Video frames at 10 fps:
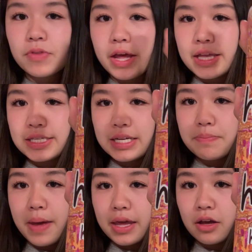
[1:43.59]
It's in
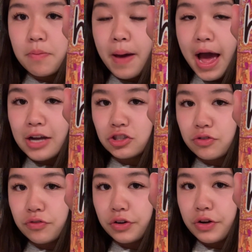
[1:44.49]
mango passion
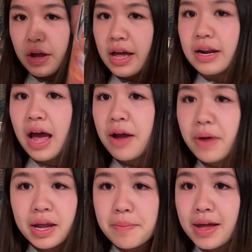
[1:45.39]
fruit and I
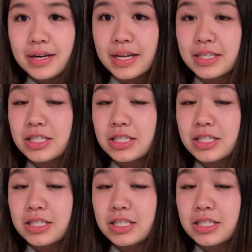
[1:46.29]
recommend it.